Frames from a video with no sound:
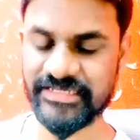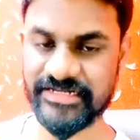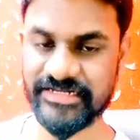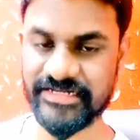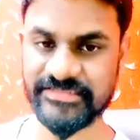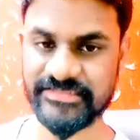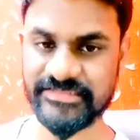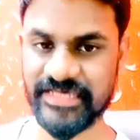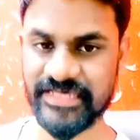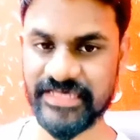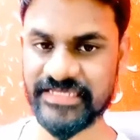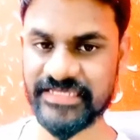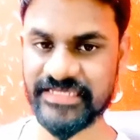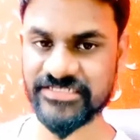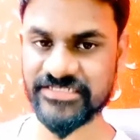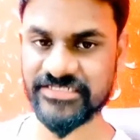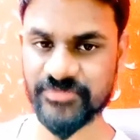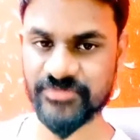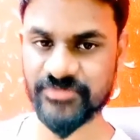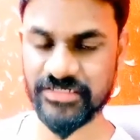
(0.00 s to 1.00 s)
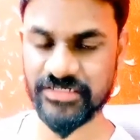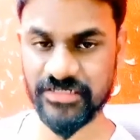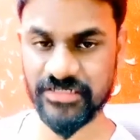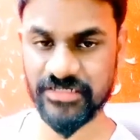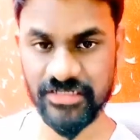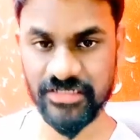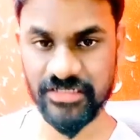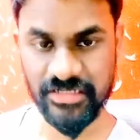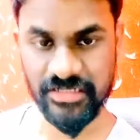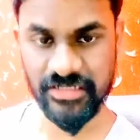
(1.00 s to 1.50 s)
getting the higher engagement.
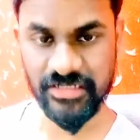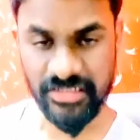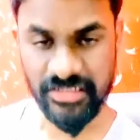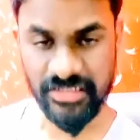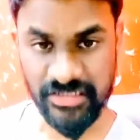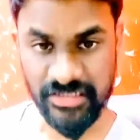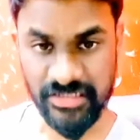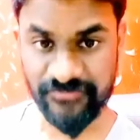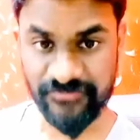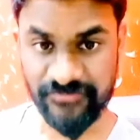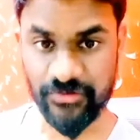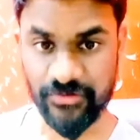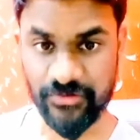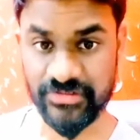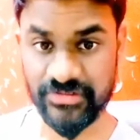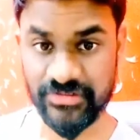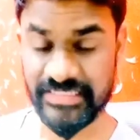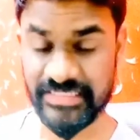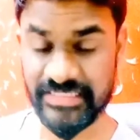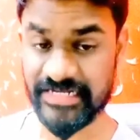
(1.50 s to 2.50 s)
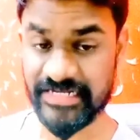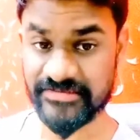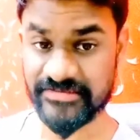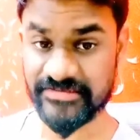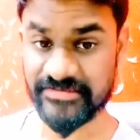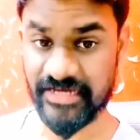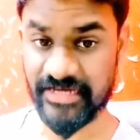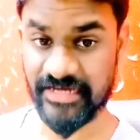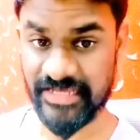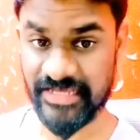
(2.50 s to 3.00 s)
If you're
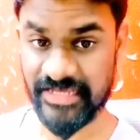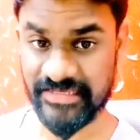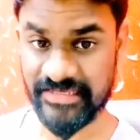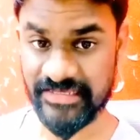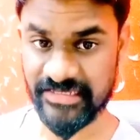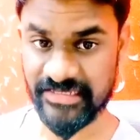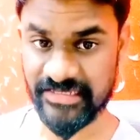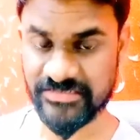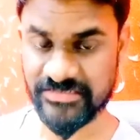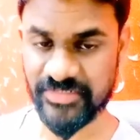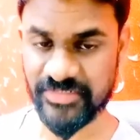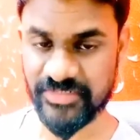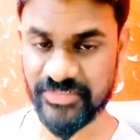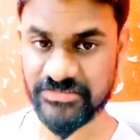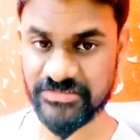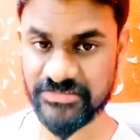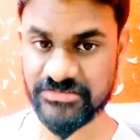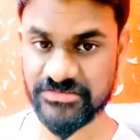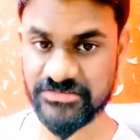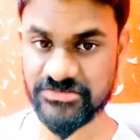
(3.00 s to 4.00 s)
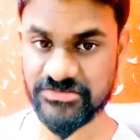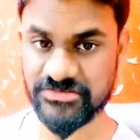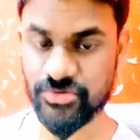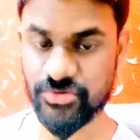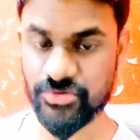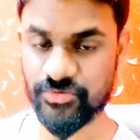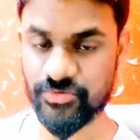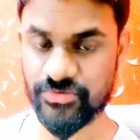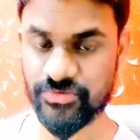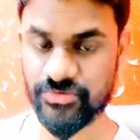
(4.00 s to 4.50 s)
getting the high engagement,
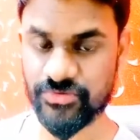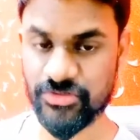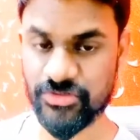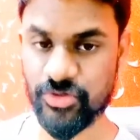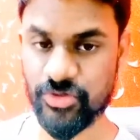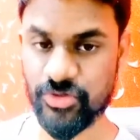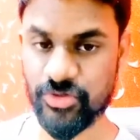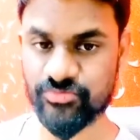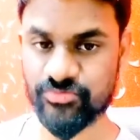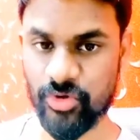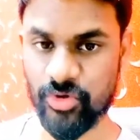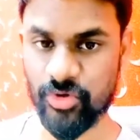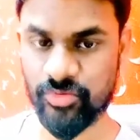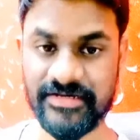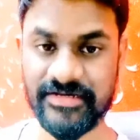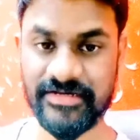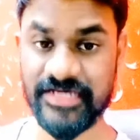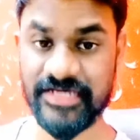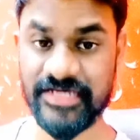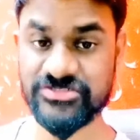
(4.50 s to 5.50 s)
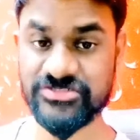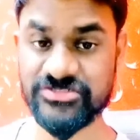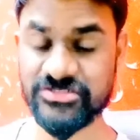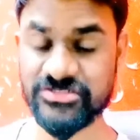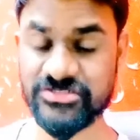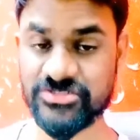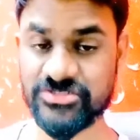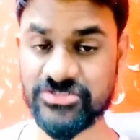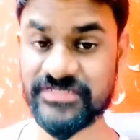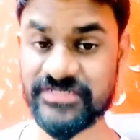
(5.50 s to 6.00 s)
you will get a high
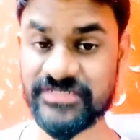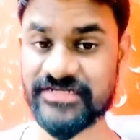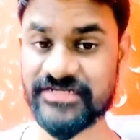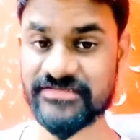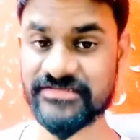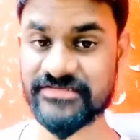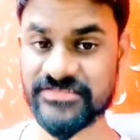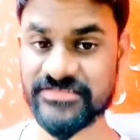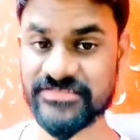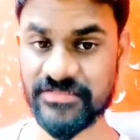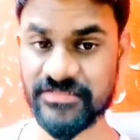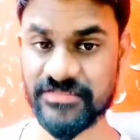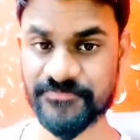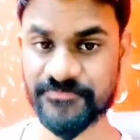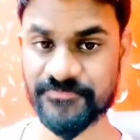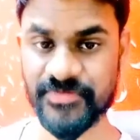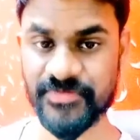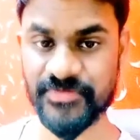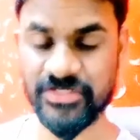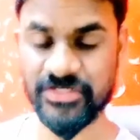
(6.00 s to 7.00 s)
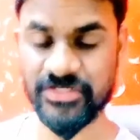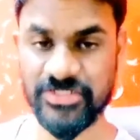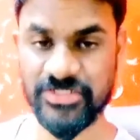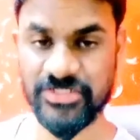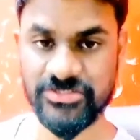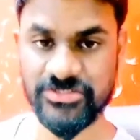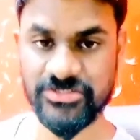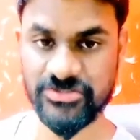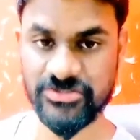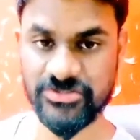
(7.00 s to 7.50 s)
chance of getting the sale.
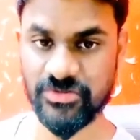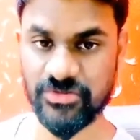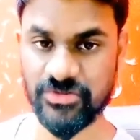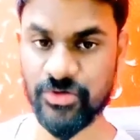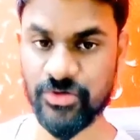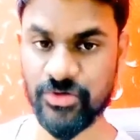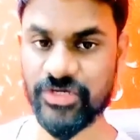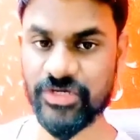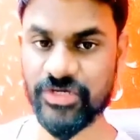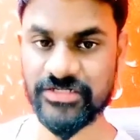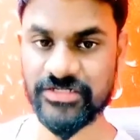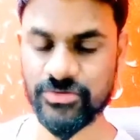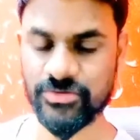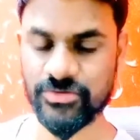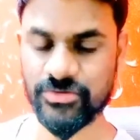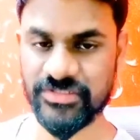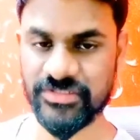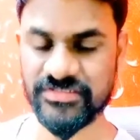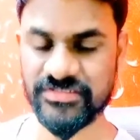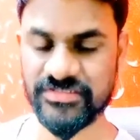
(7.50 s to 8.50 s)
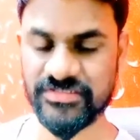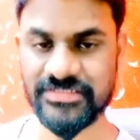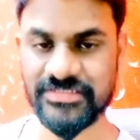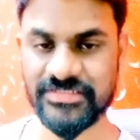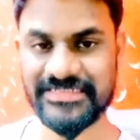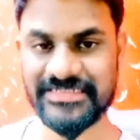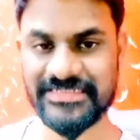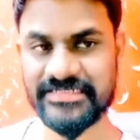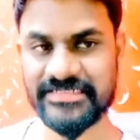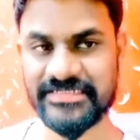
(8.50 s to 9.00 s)
So you can do this.
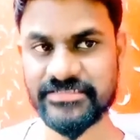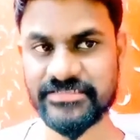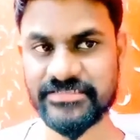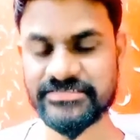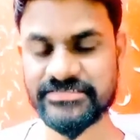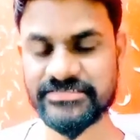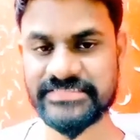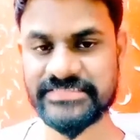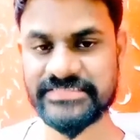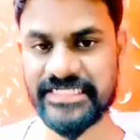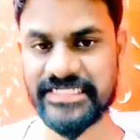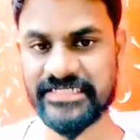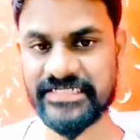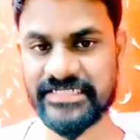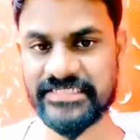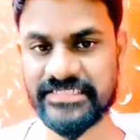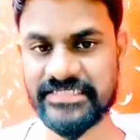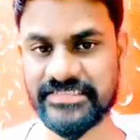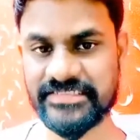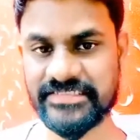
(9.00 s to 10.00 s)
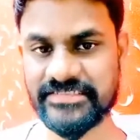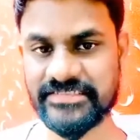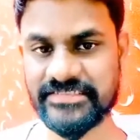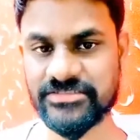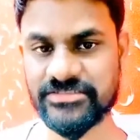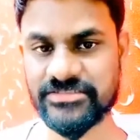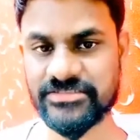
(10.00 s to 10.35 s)
Secondly,